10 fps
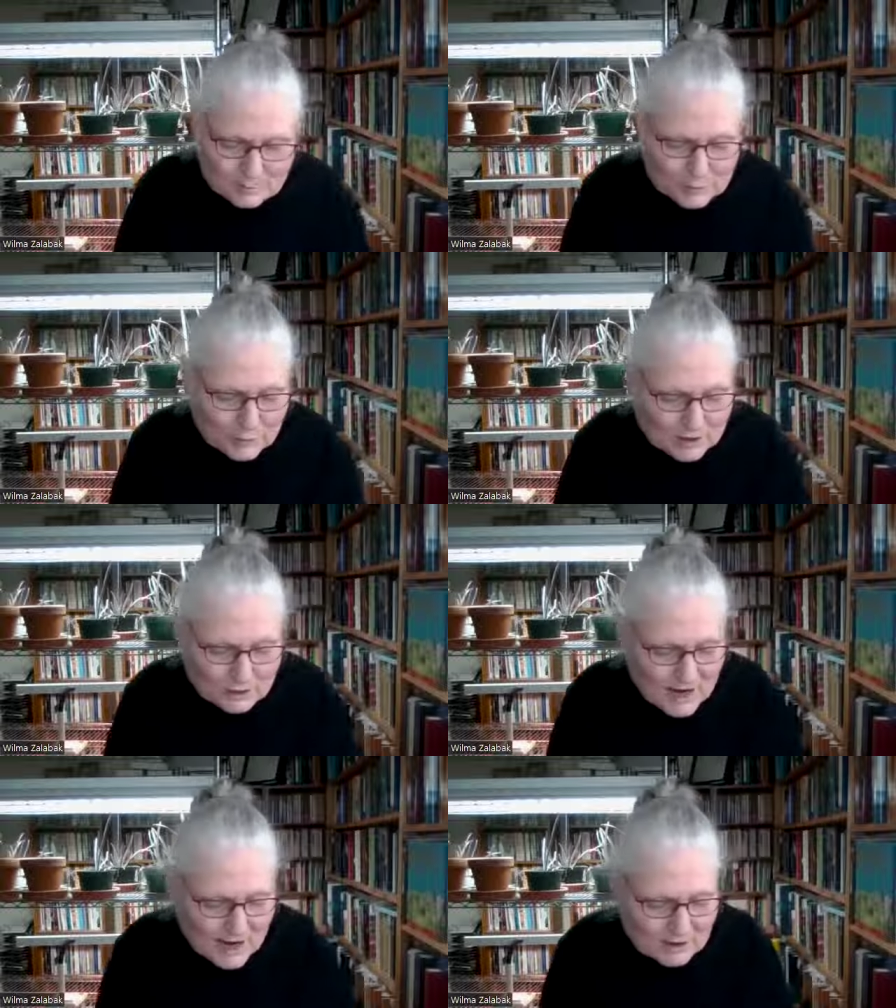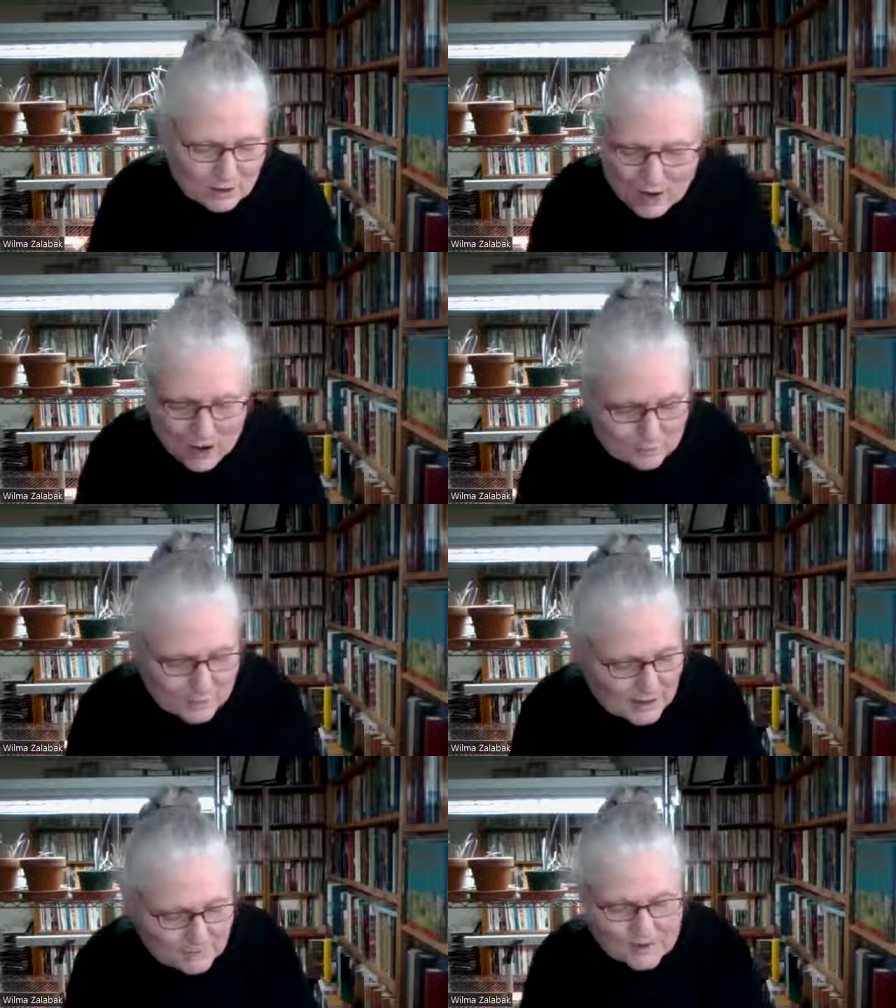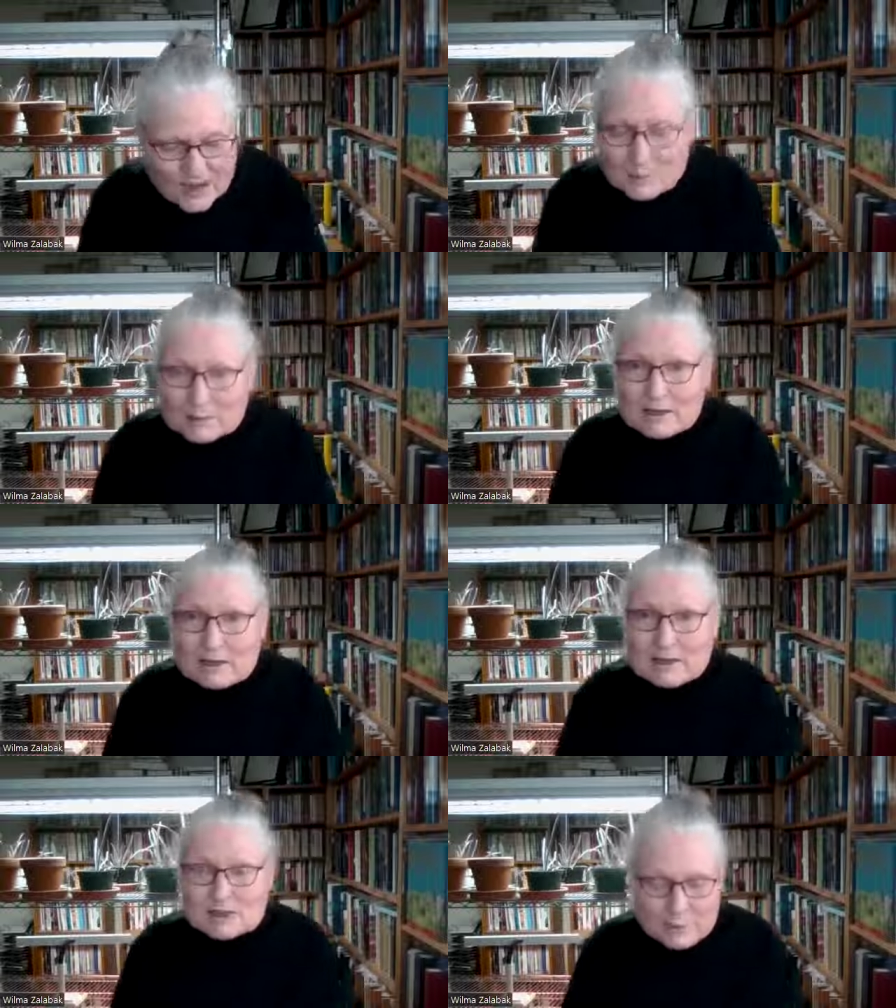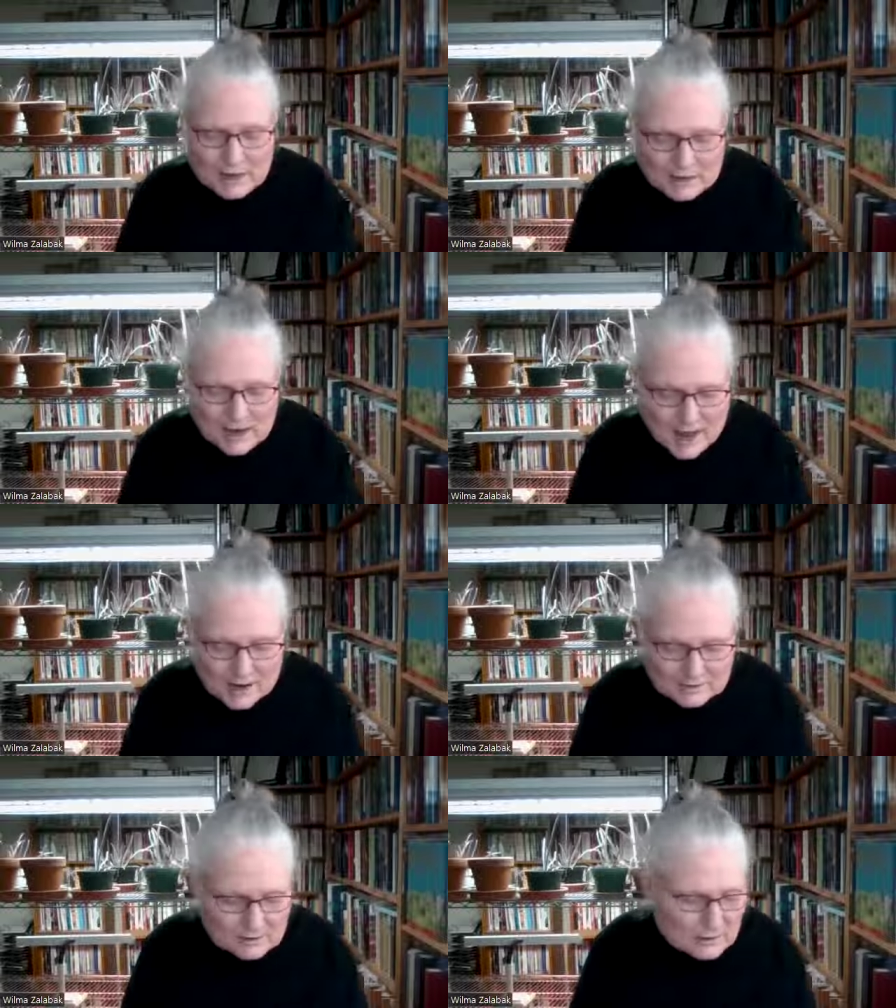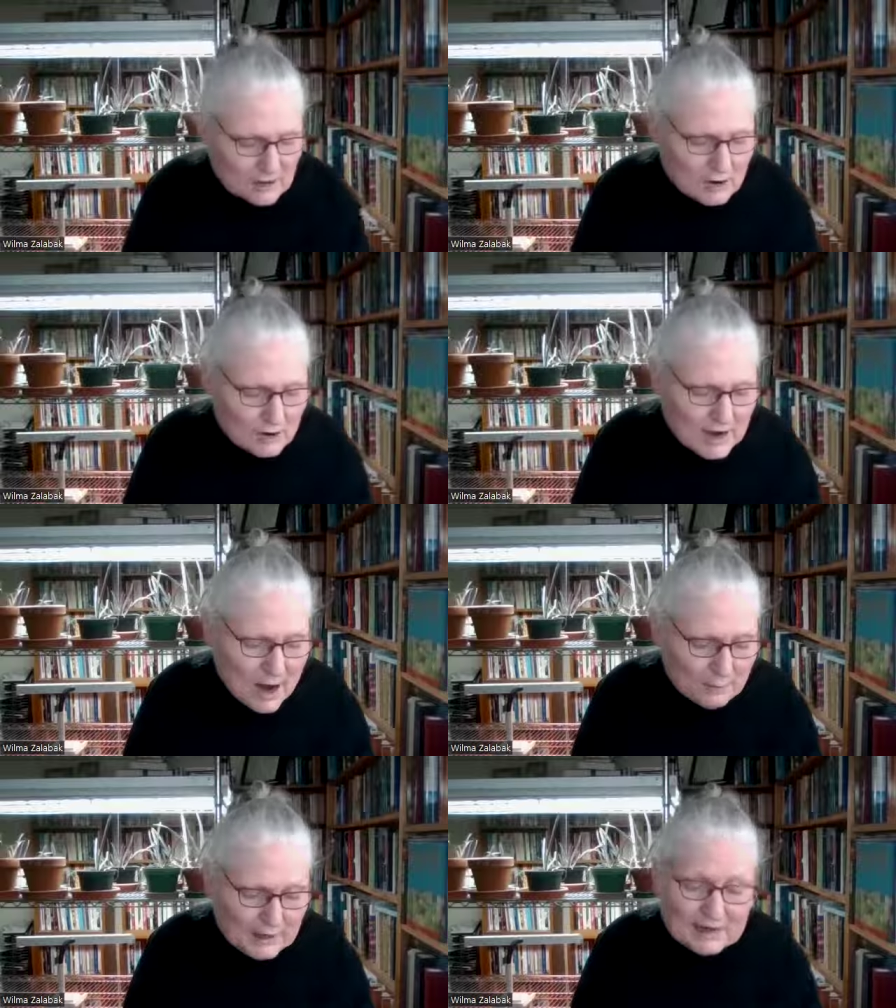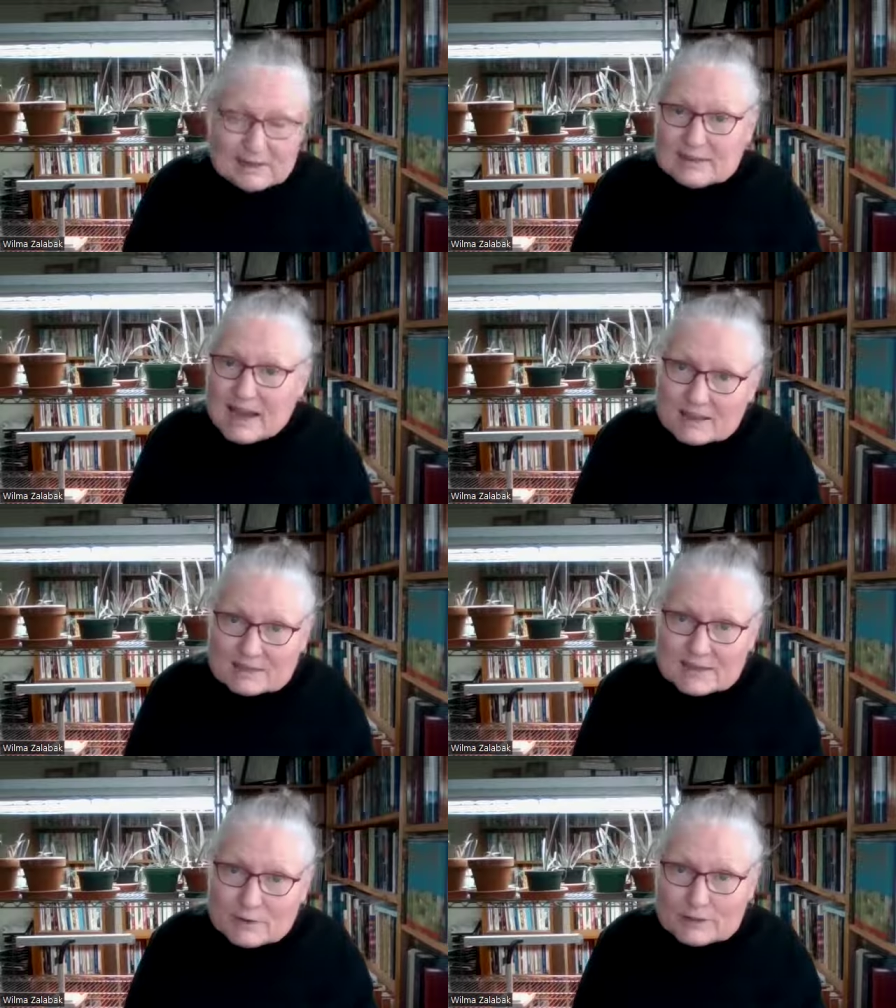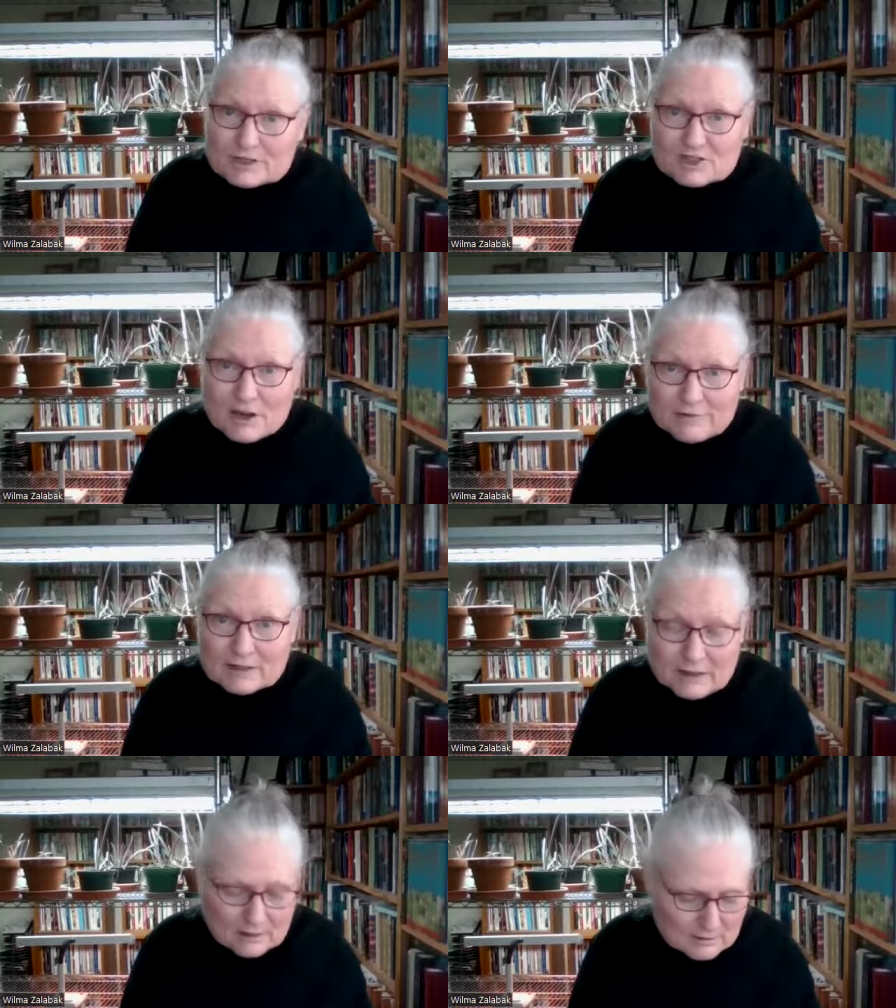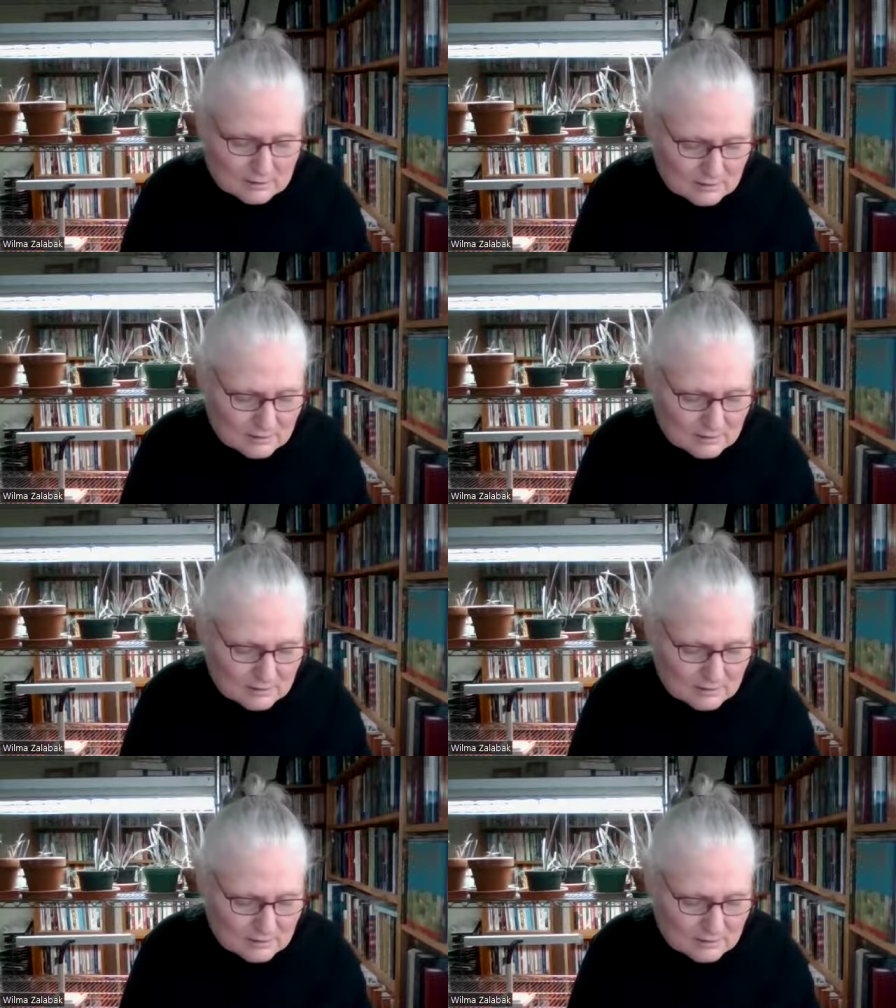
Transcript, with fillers: But we do not know how big a family each man had or how many debts he was shuffling.